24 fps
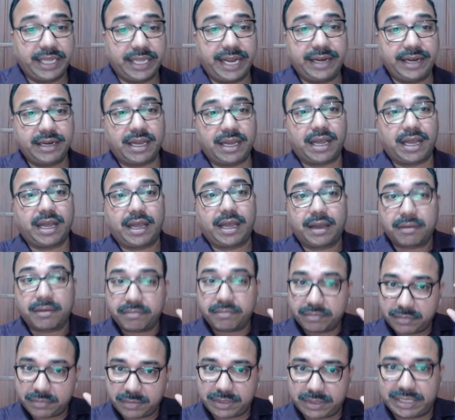Then
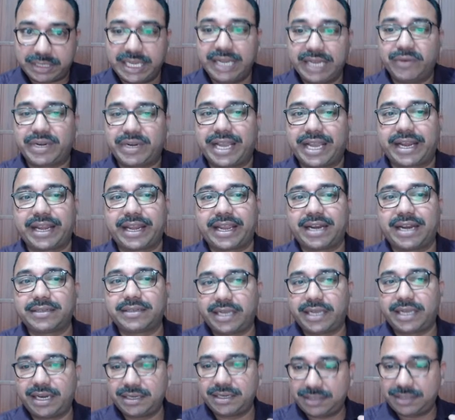give technical
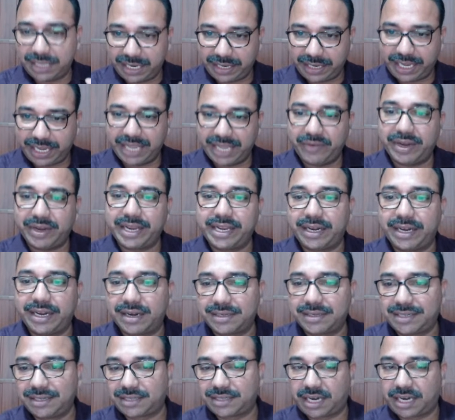skills. Then give any
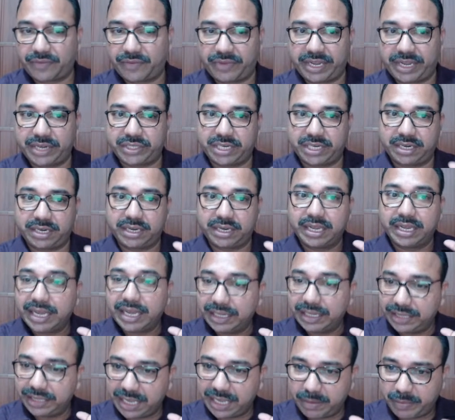industry certification.
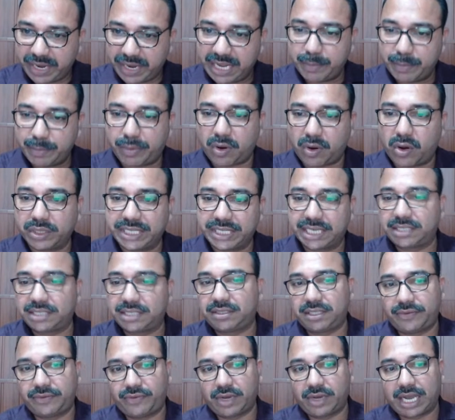Then any
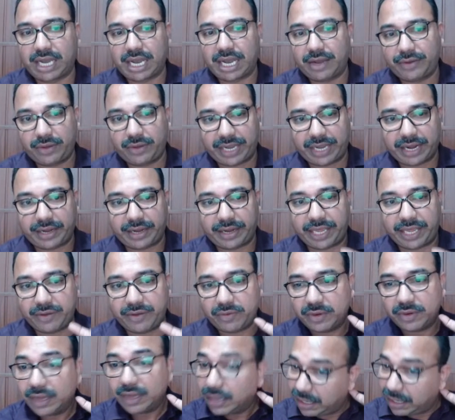projects if you have, you can
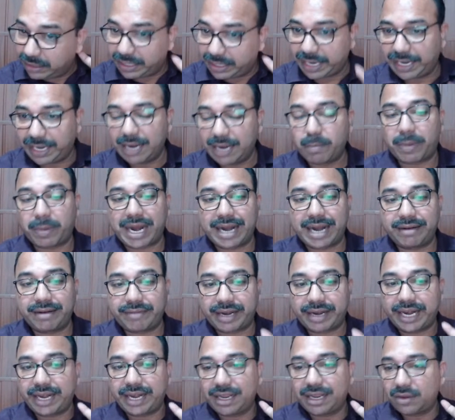give. Then
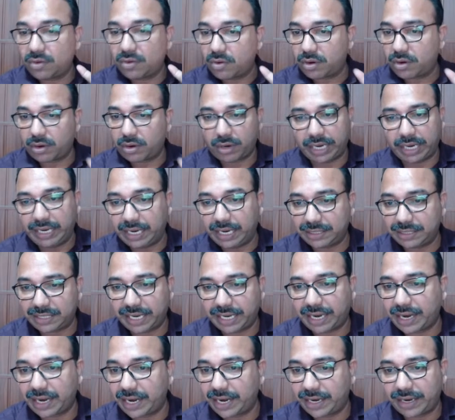in-plant training or
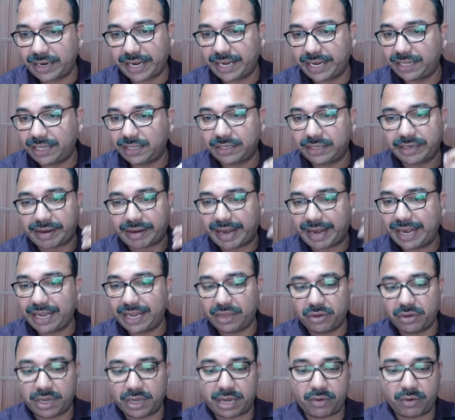industry related any
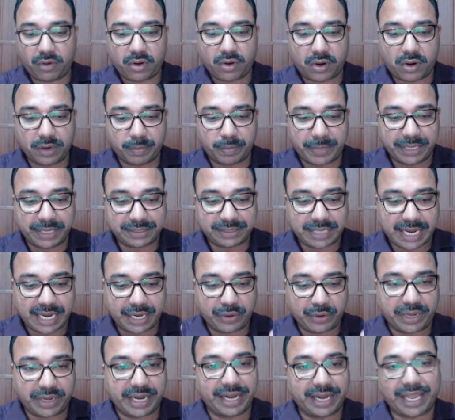training you have got, means
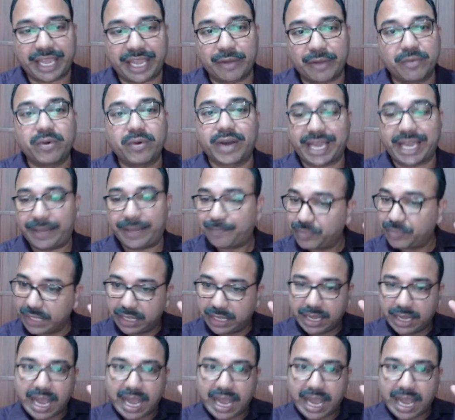that you can give. Okay.